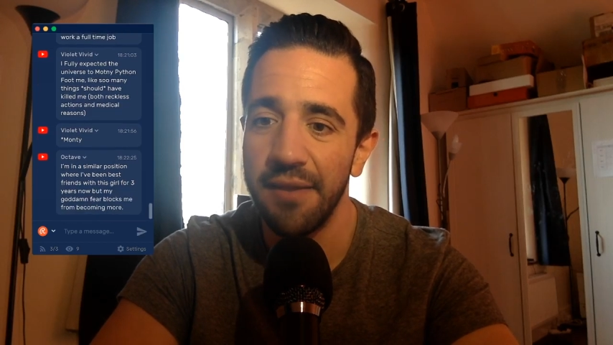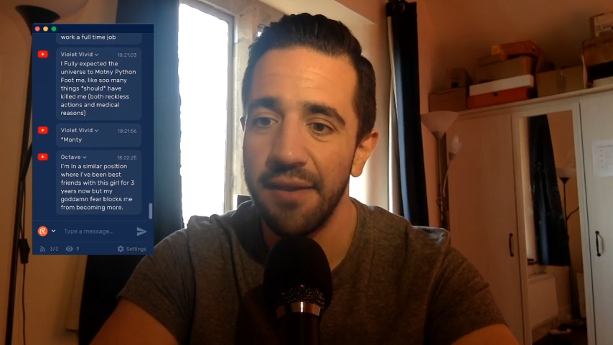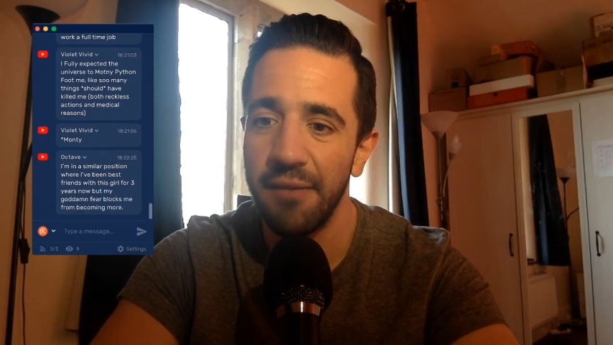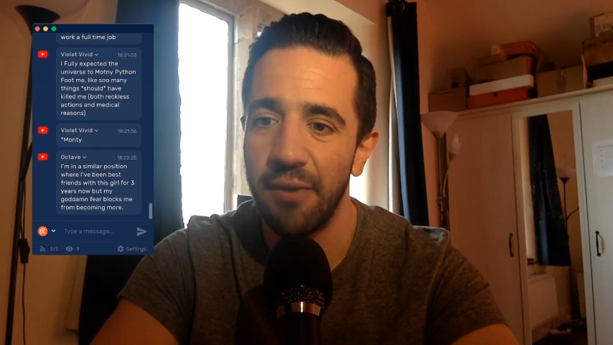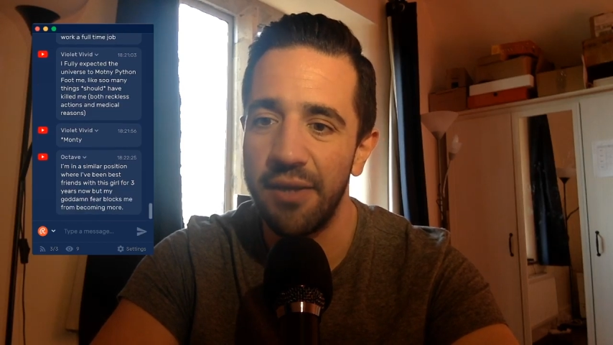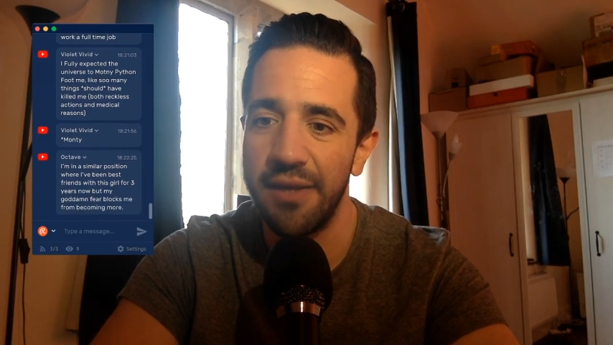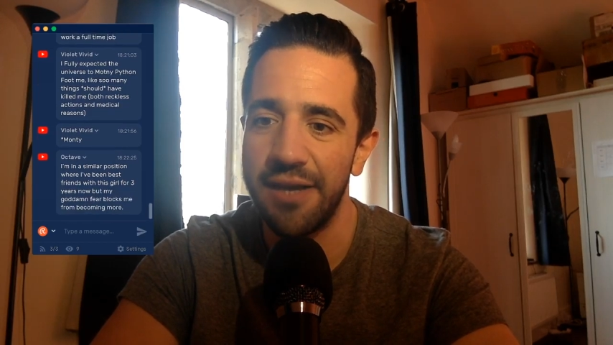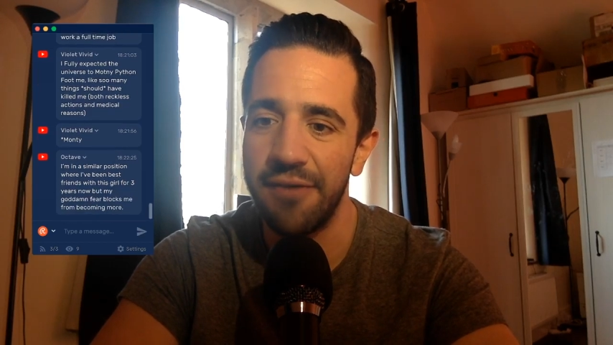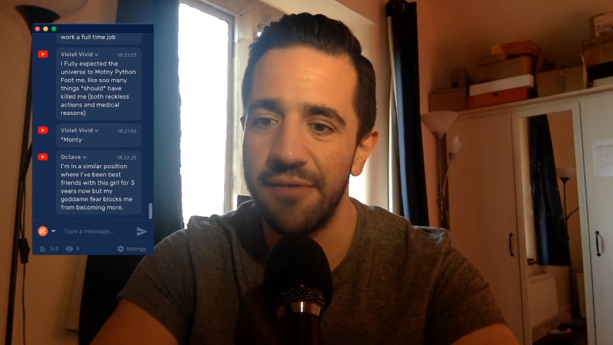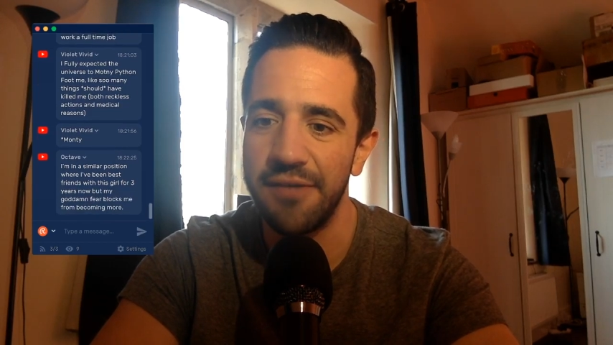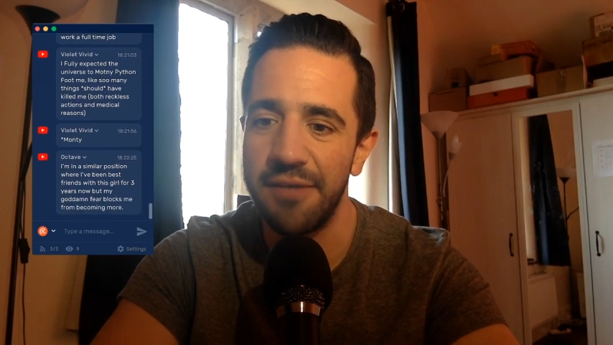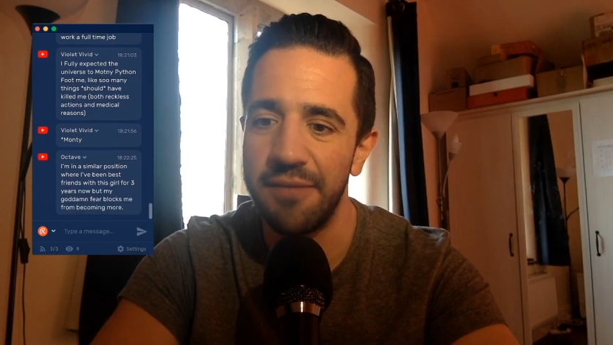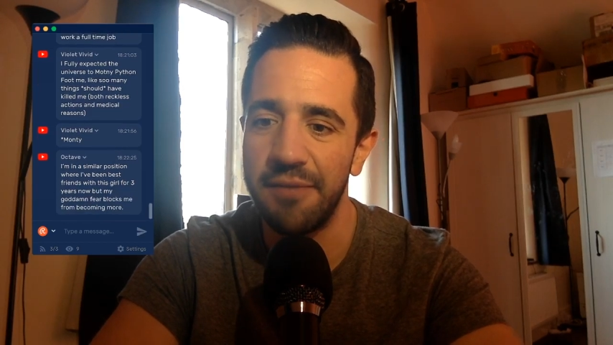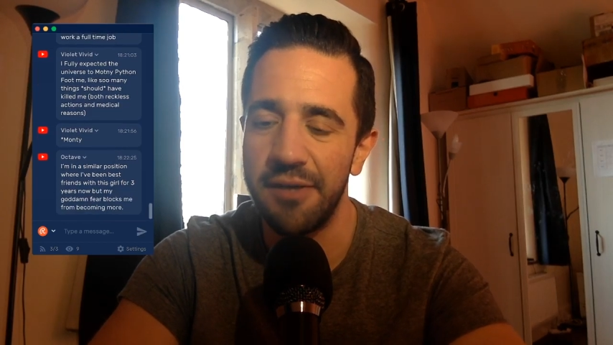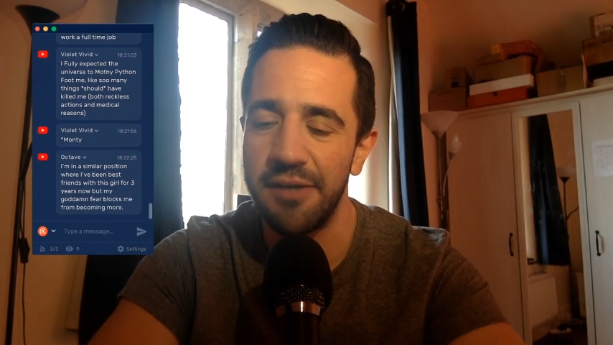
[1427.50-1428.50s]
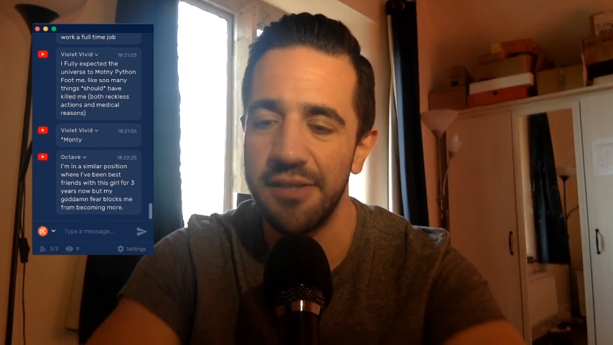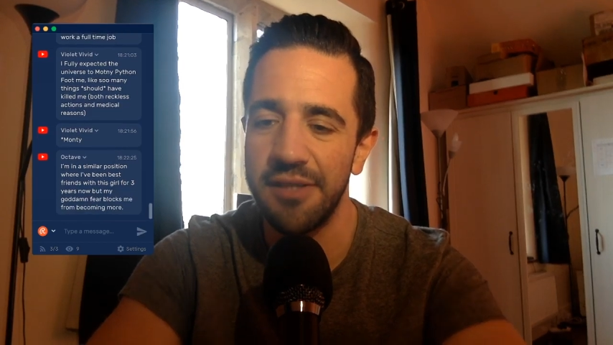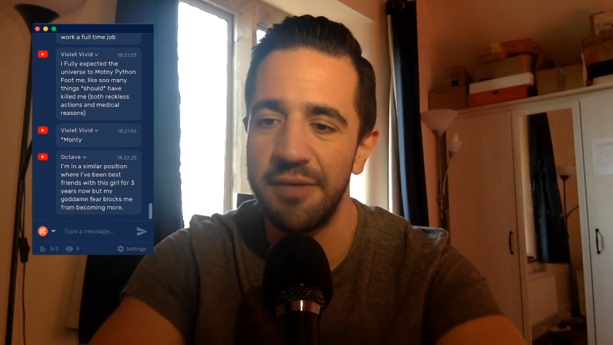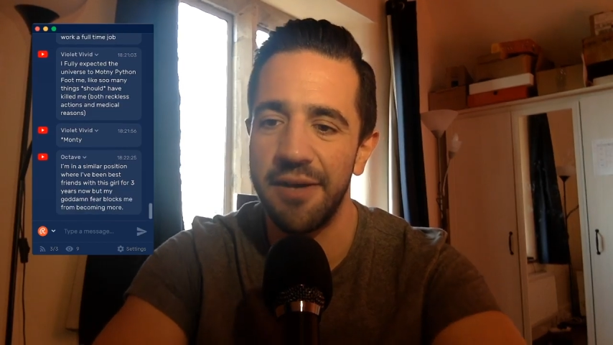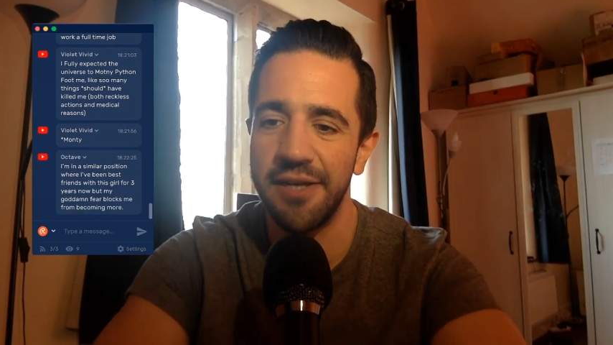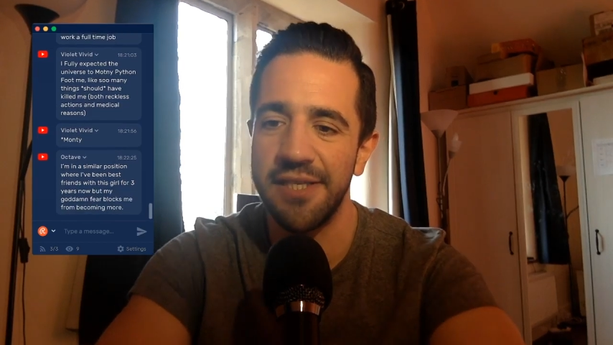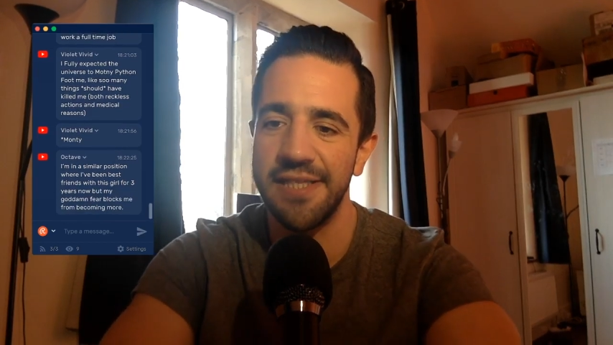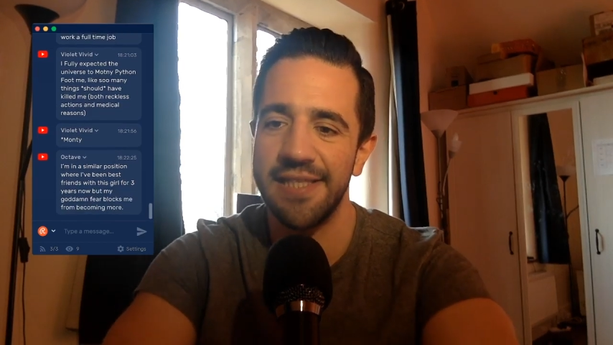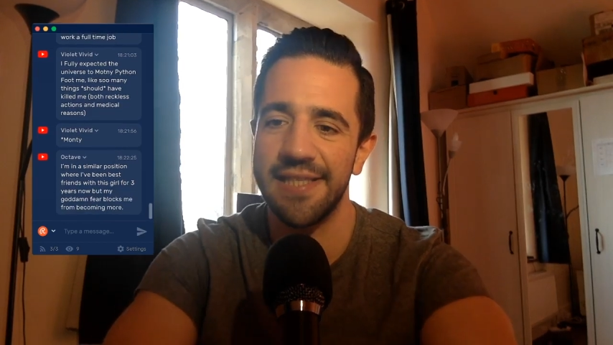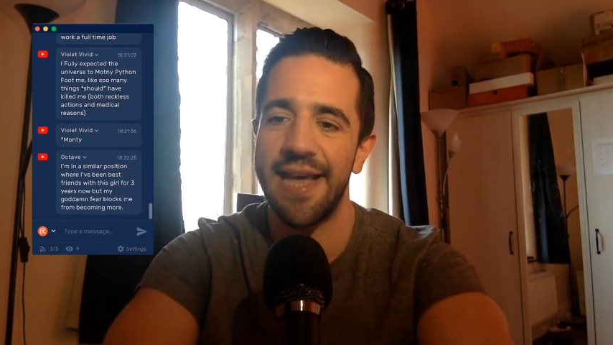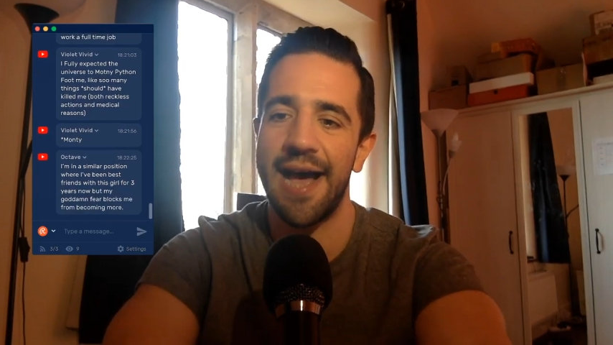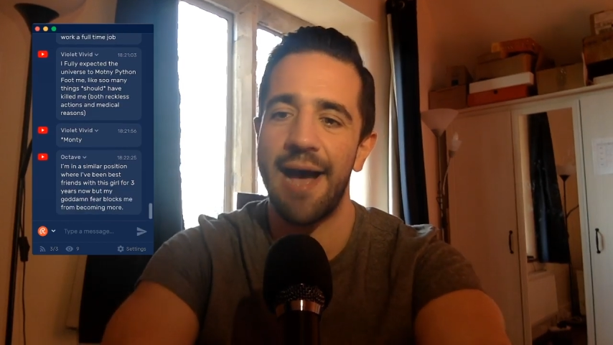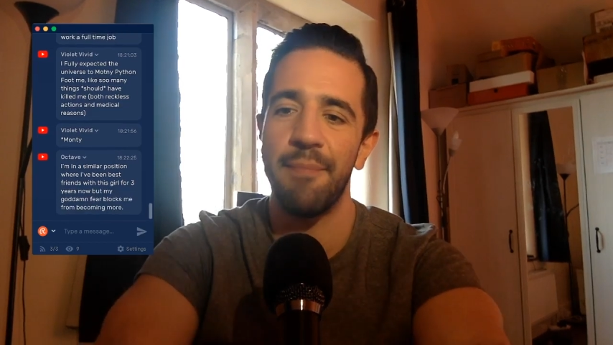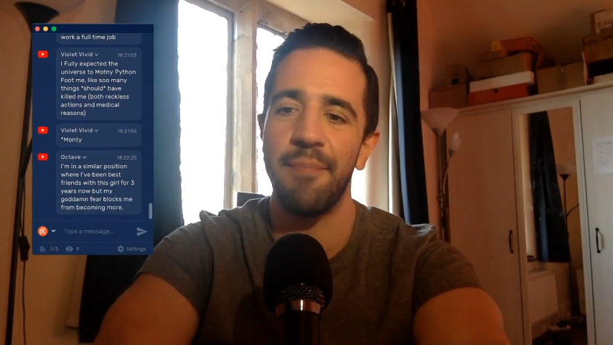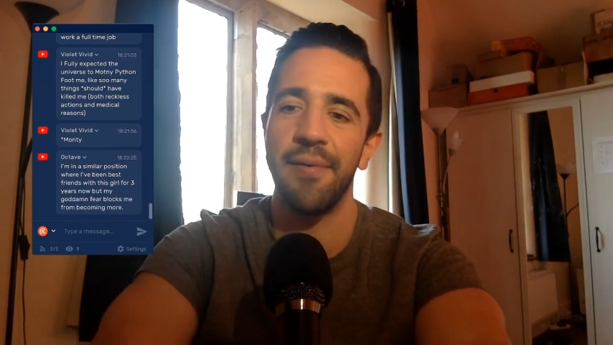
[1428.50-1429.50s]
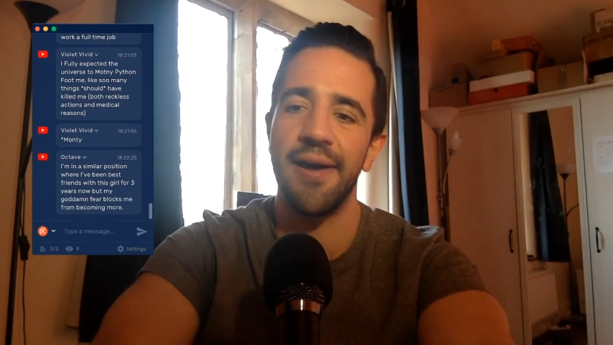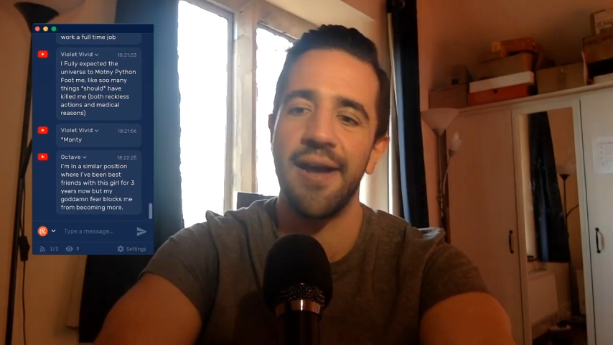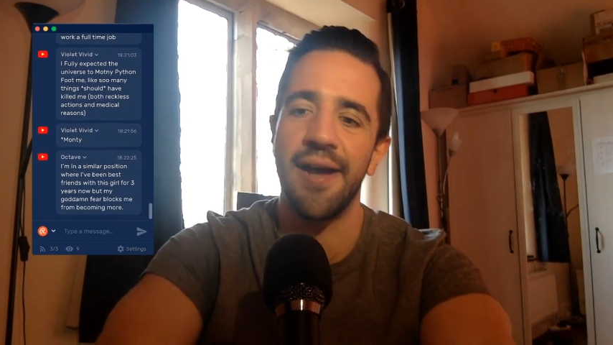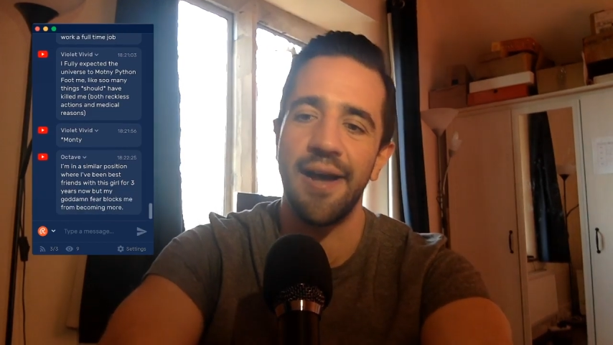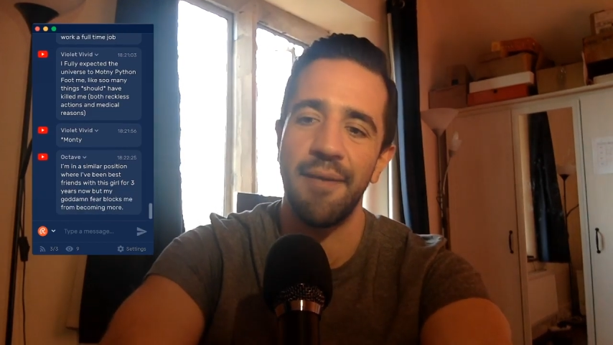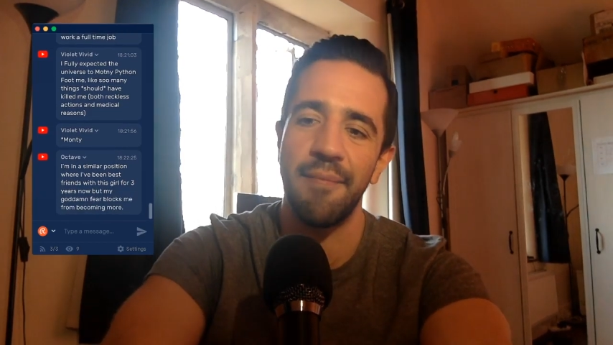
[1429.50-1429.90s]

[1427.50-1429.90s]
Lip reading: Won't delve too much into that, but